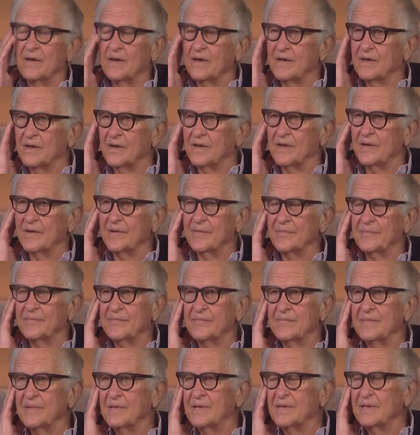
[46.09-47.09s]
Um,
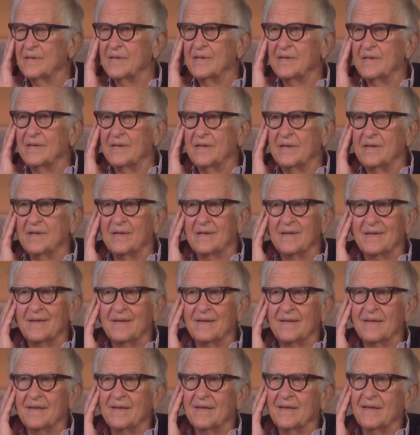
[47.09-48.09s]

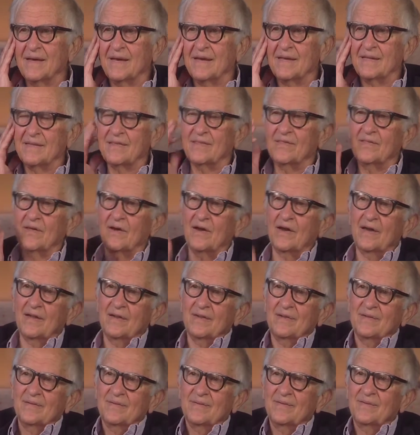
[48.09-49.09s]
I thought,